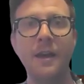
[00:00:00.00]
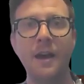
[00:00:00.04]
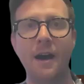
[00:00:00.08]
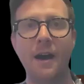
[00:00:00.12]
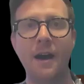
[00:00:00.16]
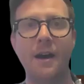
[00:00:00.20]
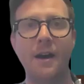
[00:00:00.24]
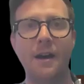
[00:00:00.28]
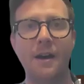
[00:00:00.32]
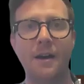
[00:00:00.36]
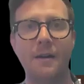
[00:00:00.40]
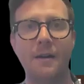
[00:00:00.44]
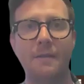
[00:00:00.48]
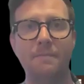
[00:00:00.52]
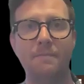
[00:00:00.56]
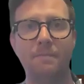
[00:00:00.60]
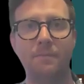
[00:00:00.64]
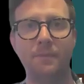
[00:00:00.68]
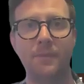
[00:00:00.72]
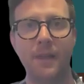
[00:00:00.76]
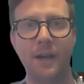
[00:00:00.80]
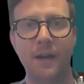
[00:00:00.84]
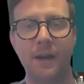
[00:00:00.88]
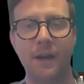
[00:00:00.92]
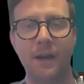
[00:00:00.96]

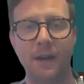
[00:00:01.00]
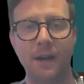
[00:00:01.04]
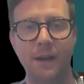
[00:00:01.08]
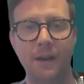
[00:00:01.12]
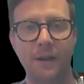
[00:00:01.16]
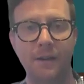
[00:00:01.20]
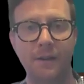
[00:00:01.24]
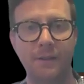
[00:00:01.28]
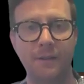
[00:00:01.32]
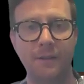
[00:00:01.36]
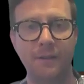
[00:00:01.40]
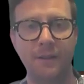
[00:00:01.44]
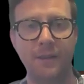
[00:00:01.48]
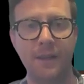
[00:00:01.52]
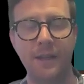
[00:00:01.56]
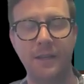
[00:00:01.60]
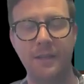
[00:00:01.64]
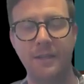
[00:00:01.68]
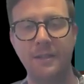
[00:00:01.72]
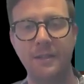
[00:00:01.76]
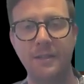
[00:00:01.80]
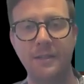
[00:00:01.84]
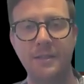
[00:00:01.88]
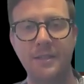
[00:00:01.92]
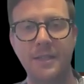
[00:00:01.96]

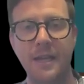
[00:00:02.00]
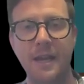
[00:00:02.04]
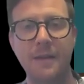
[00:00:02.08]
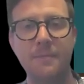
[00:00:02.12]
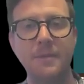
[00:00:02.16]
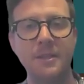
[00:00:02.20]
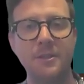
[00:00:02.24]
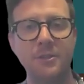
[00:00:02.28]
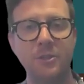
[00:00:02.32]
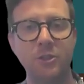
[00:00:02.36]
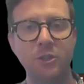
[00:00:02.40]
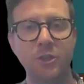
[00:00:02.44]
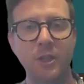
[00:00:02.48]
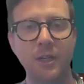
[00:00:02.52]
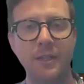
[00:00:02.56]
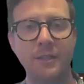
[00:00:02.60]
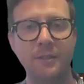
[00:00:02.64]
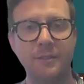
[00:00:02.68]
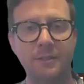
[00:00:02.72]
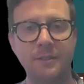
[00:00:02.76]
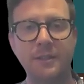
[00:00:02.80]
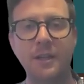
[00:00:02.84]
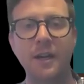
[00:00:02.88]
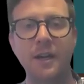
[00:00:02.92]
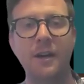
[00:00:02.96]
that
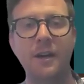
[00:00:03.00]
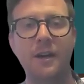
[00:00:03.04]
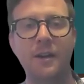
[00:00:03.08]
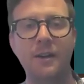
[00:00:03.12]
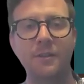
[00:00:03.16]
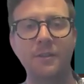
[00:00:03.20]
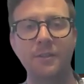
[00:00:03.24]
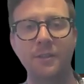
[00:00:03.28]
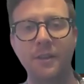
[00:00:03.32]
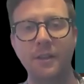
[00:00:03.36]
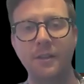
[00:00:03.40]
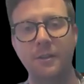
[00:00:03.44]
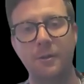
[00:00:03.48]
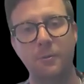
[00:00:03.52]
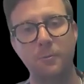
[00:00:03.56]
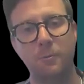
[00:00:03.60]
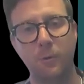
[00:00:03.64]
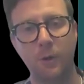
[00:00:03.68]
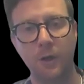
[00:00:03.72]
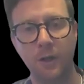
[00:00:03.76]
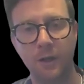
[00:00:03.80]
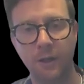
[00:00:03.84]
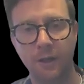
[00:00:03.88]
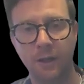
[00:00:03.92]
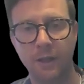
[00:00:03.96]
demonstrates to us that the
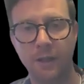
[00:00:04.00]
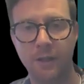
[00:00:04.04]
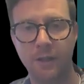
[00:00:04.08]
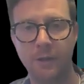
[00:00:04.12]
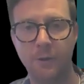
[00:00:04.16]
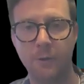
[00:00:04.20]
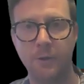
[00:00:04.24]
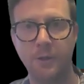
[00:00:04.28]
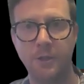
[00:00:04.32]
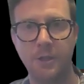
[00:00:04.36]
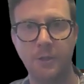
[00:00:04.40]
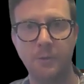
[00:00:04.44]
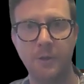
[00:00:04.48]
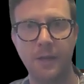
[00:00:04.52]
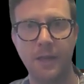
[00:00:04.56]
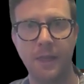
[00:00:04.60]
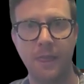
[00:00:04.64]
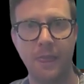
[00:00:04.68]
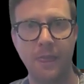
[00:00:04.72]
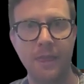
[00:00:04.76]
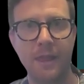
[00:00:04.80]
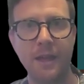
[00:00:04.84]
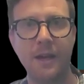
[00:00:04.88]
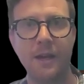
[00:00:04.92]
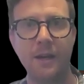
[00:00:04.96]
work that you're
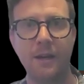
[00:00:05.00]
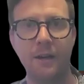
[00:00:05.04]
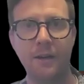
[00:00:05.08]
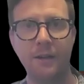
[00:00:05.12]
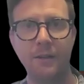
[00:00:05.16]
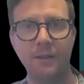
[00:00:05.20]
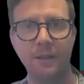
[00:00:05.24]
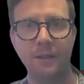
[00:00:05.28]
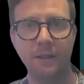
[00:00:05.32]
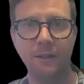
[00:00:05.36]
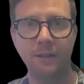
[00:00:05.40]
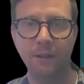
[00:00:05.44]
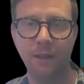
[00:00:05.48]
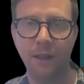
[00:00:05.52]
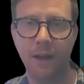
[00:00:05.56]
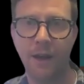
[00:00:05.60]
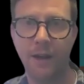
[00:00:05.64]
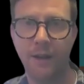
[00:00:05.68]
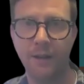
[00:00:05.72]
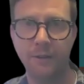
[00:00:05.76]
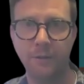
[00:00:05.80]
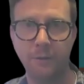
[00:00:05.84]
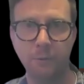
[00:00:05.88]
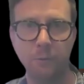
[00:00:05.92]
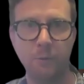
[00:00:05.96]
doing there
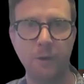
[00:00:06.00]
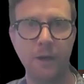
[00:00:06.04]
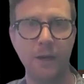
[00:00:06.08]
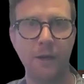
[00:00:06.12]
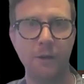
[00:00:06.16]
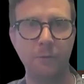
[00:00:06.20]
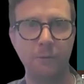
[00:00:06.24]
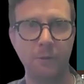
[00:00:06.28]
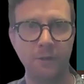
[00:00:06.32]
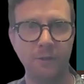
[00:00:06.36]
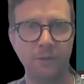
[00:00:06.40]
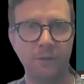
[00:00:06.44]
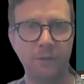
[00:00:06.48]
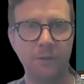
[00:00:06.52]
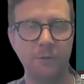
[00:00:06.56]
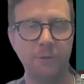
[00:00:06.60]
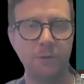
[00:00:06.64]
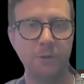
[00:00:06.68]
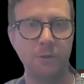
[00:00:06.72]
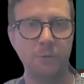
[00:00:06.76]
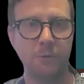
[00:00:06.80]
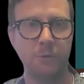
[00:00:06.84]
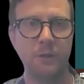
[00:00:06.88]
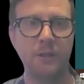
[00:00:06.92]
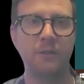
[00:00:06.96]
aligns well with
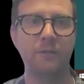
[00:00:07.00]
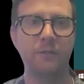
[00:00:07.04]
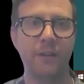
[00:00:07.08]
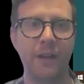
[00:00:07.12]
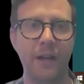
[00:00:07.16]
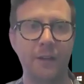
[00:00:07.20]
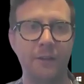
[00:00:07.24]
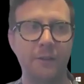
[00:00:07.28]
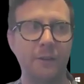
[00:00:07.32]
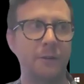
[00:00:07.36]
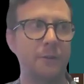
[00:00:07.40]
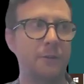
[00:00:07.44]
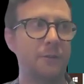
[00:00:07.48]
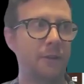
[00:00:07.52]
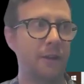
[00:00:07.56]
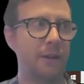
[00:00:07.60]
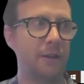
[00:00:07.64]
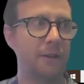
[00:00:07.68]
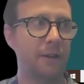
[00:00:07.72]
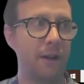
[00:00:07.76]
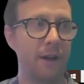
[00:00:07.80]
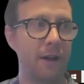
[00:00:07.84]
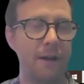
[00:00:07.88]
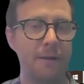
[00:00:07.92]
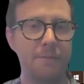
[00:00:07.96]
social work values and
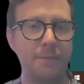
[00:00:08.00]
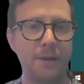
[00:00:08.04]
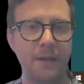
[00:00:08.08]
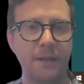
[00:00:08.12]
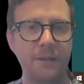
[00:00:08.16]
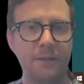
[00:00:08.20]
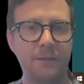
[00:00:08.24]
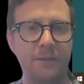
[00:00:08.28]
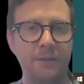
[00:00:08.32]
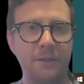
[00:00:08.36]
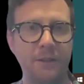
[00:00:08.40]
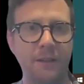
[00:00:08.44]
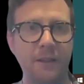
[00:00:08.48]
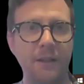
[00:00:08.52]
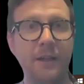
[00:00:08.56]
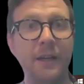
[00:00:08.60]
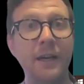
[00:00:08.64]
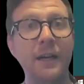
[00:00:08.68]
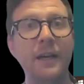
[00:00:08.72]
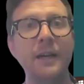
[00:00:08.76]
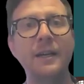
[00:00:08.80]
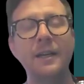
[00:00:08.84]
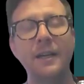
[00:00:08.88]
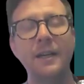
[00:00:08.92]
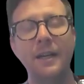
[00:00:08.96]
competency.
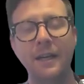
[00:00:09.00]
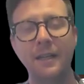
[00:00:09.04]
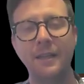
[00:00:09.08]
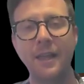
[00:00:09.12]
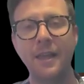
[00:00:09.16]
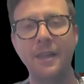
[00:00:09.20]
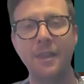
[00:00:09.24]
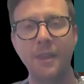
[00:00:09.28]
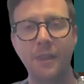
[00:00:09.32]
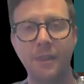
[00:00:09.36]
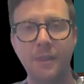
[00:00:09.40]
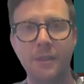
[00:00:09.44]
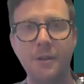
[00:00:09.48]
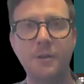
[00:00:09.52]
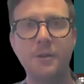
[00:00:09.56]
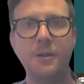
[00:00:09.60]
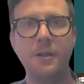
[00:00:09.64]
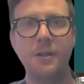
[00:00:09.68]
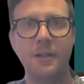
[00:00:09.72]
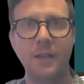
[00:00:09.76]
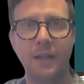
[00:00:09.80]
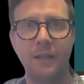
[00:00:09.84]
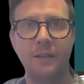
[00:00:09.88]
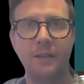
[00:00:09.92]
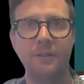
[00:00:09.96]
And then
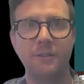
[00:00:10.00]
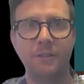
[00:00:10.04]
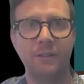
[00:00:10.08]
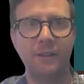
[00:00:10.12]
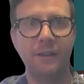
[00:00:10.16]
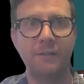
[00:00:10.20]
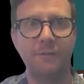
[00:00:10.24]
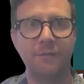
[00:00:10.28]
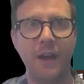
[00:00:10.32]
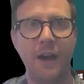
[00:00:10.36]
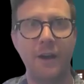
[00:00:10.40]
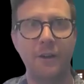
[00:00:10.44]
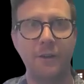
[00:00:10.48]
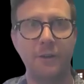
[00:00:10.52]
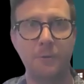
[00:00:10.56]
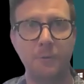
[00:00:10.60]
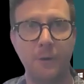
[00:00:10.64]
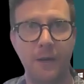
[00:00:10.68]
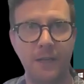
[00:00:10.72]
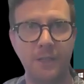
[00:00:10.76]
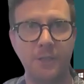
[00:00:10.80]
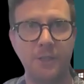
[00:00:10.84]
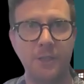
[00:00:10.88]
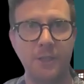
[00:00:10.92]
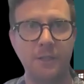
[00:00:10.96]
third is
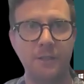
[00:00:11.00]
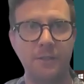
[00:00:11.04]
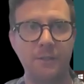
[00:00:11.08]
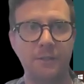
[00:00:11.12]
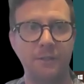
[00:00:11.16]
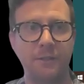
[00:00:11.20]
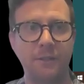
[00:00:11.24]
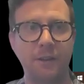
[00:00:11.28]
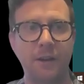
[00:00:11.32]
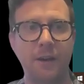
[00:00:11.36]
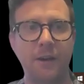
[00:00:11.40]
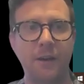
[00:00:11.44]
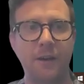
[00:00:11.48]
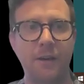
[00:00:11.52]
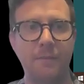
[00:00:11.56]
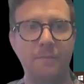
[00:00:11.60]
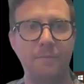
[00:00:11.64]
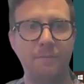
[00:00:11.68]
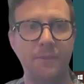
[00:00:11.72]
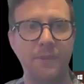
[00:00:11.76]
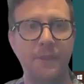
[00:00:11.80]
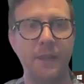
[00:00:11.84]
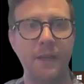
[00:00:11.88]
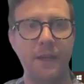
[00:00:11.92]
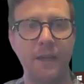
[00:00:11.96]
evaluations
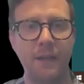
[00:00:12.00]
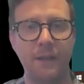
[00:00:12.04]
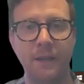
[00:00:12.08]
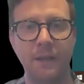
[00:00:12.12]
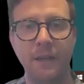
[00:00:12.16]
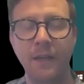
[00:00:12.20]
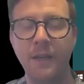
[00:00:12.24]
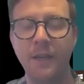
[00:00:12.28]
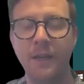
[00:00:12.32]
that